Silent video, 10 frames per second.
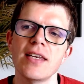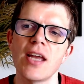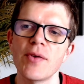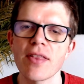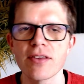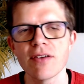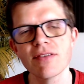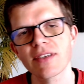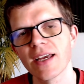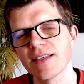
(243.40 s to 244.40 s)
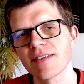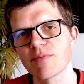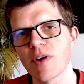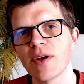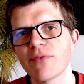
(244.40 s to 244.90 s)
Now another use case
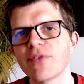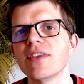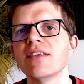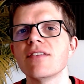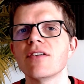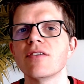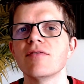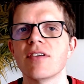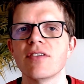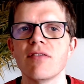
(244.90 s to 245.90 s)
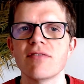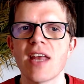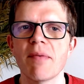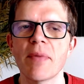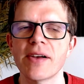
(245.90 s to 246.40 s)
where we often need to use a
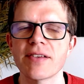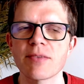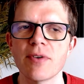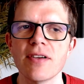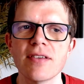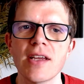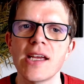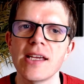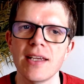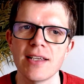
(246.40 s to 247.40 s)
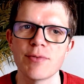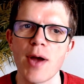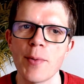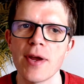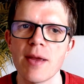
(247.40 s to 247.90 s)
username and password is
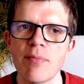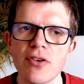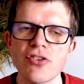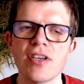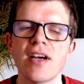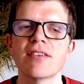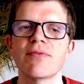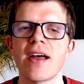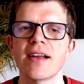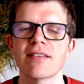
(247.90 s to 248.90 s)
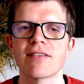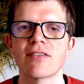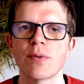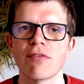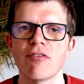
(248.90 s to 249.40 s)
where we push an artifact
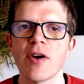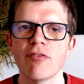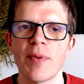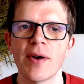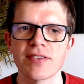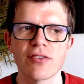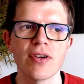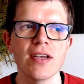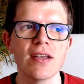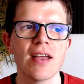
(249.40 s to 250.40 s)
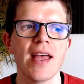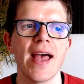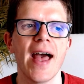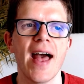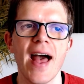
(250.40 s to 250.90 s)
to a remote repository.
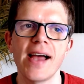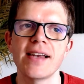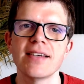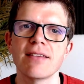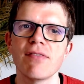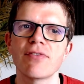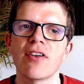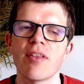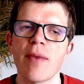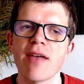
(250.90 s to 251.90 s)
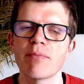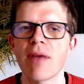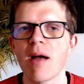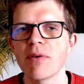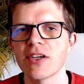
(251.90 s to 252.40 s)
And if you've got the Maven
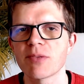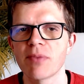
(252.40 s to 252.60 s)
Publish